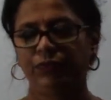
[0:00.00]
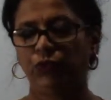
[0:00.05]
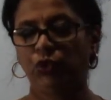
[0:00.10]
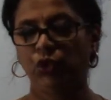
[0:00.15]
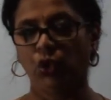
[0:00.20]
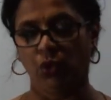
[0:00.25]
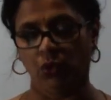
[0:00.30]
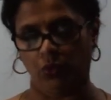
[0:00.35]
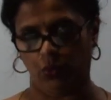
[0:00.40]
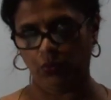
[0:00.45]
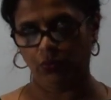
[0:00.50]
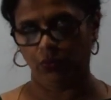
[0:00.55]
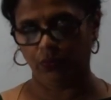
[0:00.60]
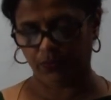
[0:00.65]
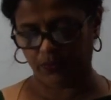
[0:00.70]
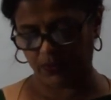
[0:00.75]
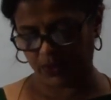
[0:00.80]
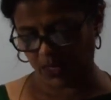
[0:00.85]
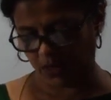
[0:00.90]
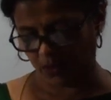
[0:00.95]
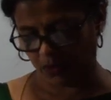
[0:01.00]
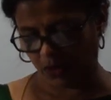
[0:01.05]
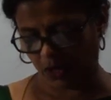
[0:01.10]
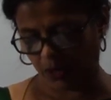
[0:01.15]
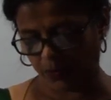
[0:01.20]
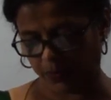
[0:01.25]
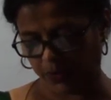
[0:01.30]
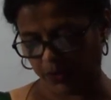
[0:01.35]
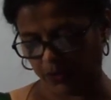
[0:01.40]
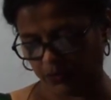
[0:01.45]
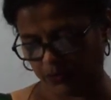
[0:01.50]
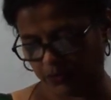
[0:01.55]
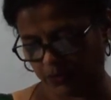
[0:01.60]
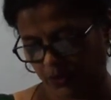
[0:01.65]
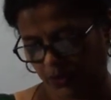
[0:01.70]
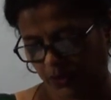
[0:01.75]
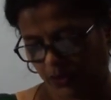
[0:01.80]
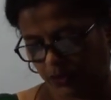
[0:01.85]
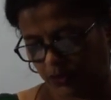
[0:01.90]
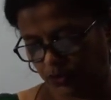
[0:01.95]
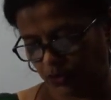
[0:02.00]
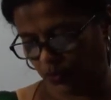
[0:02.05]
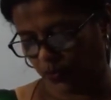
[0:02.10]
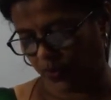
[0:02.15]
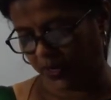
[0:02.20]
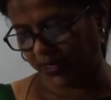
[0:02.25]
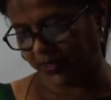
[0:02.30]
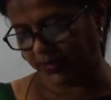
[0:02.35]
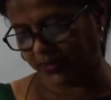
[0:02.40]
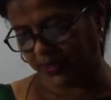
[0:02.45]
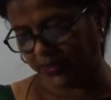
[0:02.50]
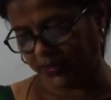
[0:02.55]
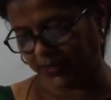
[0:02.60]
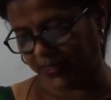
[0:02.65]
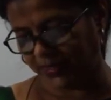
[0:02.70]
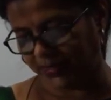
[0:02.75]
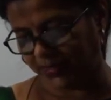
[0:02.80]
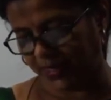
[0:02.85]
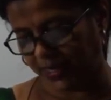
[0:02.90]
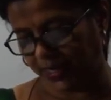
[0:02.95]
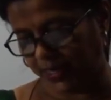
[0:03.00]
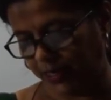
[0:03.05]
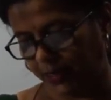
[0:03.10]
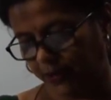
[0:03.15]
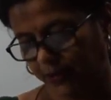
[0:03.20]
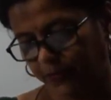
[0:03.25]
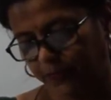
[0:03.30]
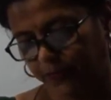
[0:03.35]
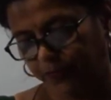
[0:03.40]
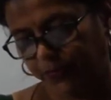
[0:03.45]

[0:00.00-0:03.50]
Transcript: No, they will not produce. So what is that they are saying?